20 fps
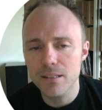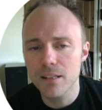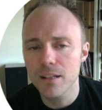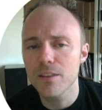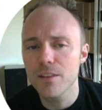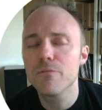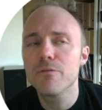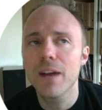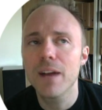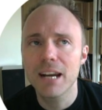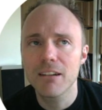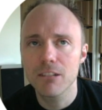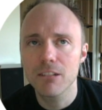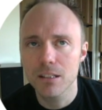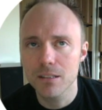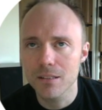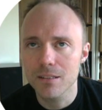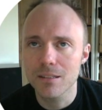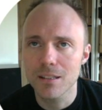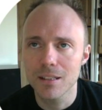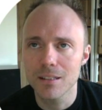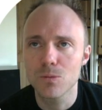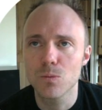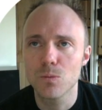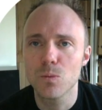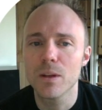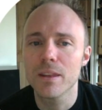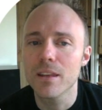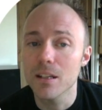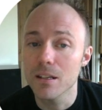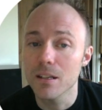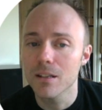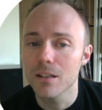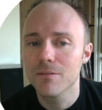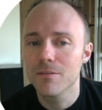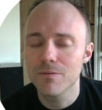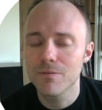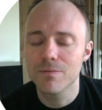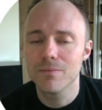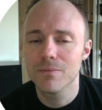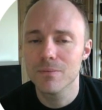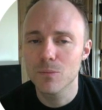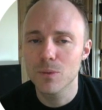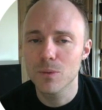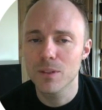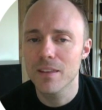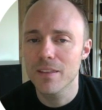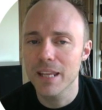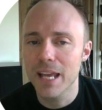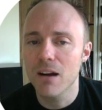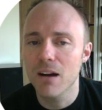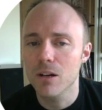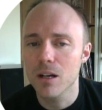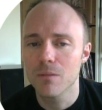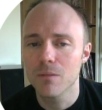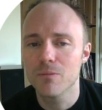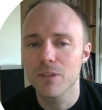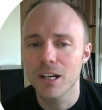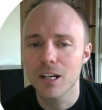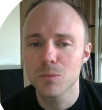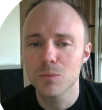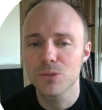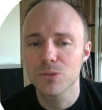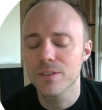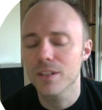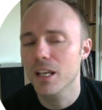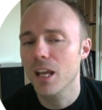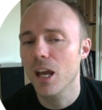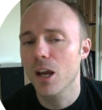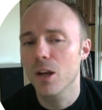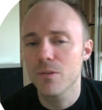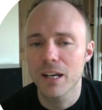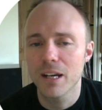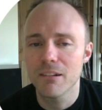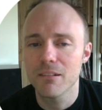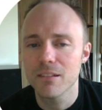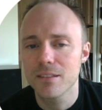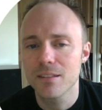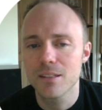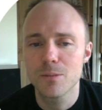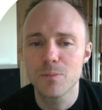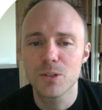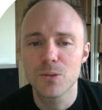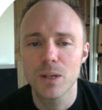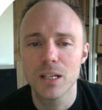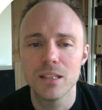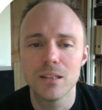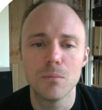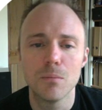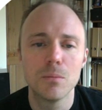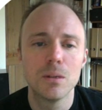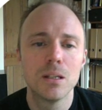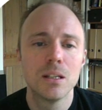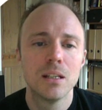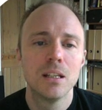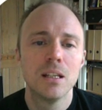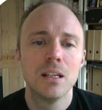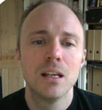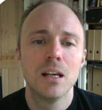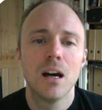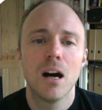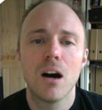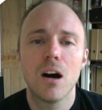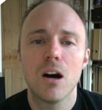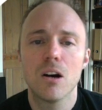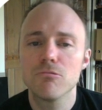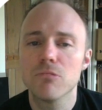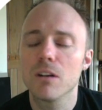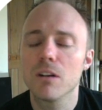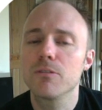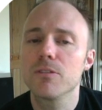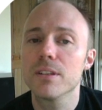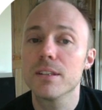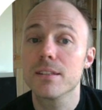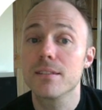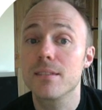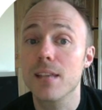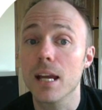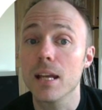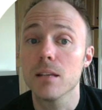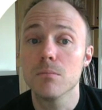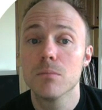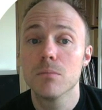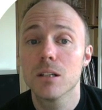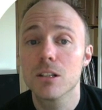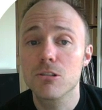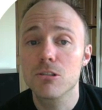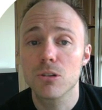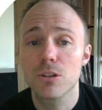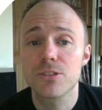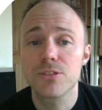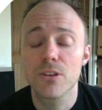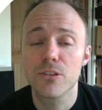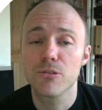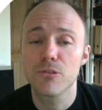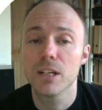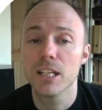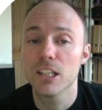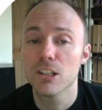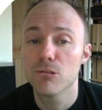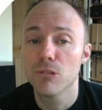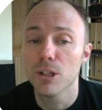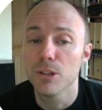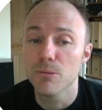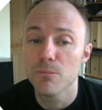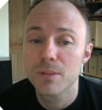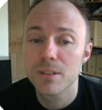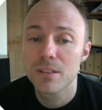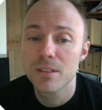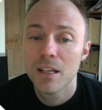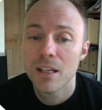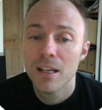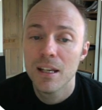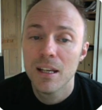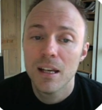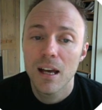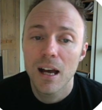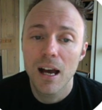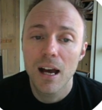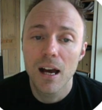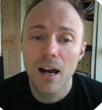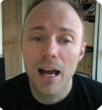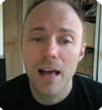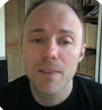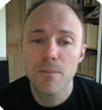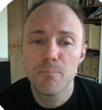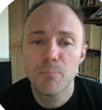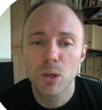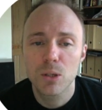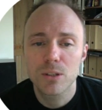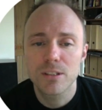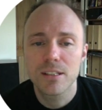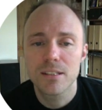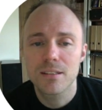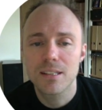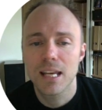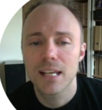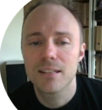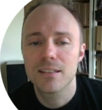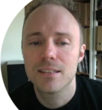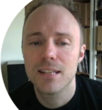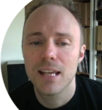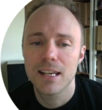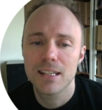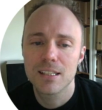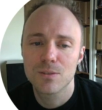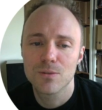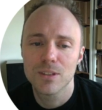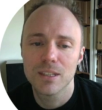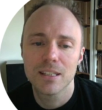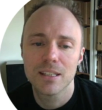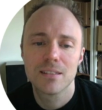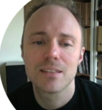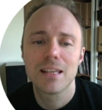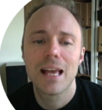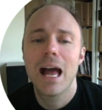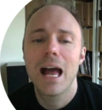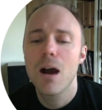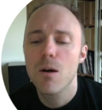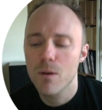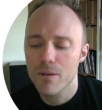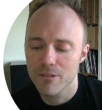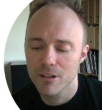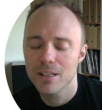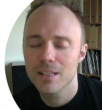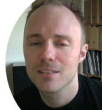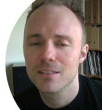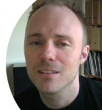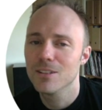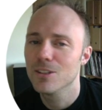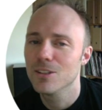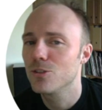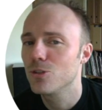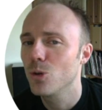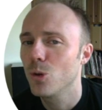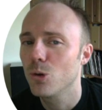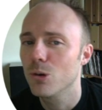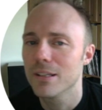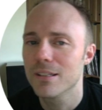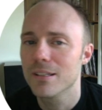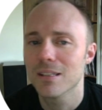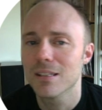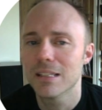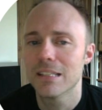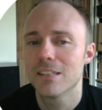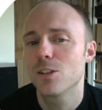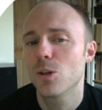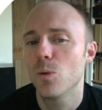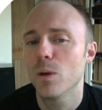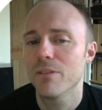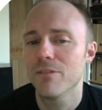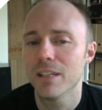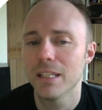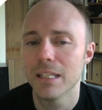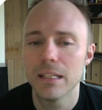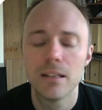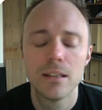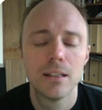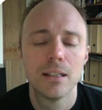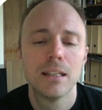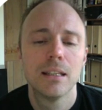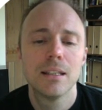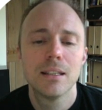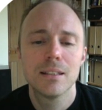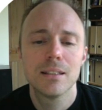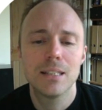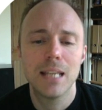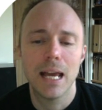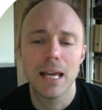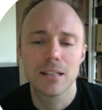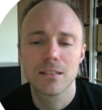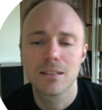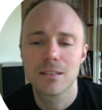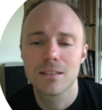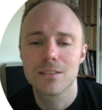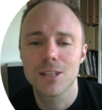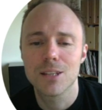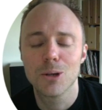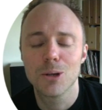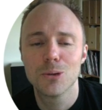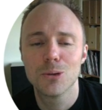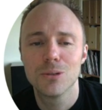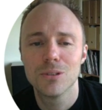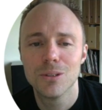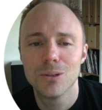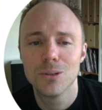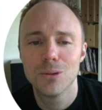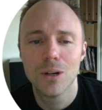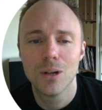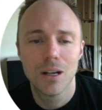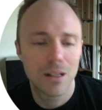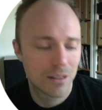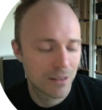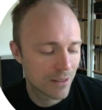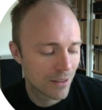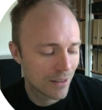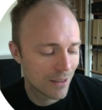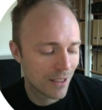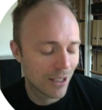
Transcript: basically the variances within the outcome variables and the covariances between them are roughly the same across the 3 groups, and boxes test tests for this. However, it's a notoriously squiffy test, so you